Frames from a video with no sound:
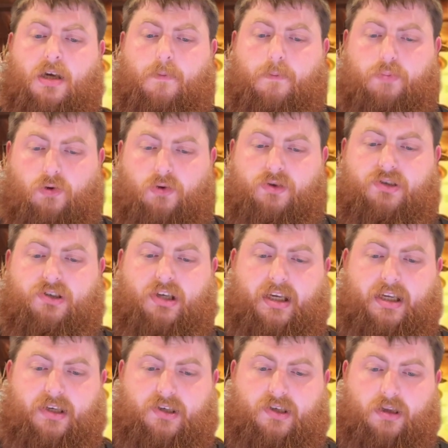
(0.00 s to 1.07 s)
bronze
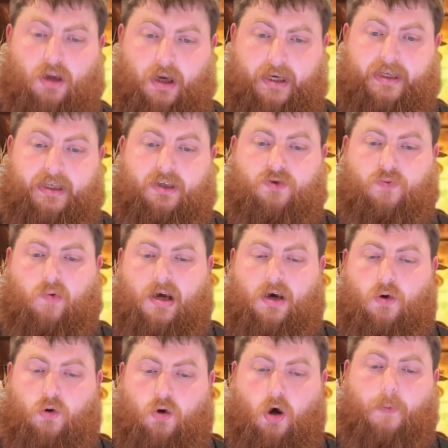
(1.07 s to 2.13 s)
is lightning as well,
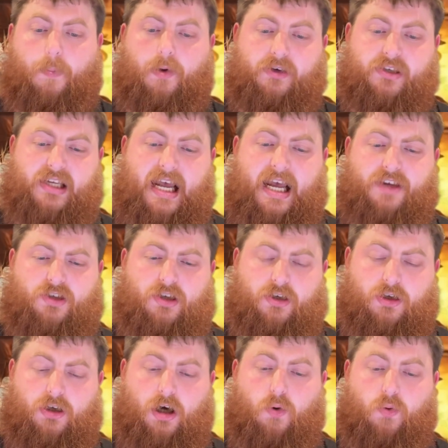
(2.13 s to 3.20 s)
copper is acid,
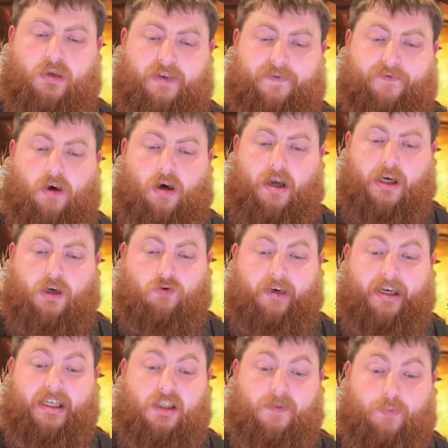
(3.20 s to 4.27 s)
gold is fire,
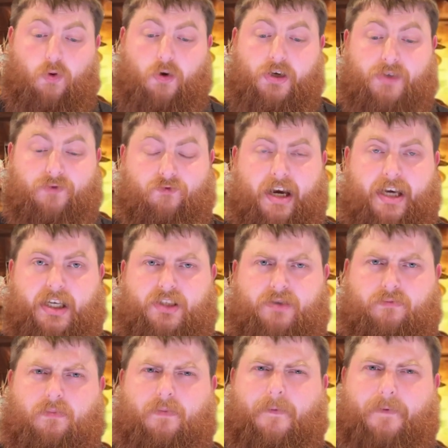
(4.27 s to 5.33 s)
green is poison, red is
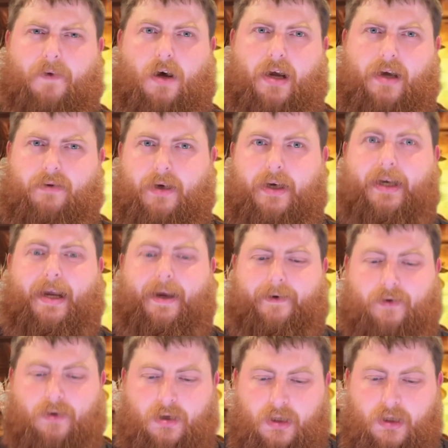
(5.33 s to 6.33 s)
fire again,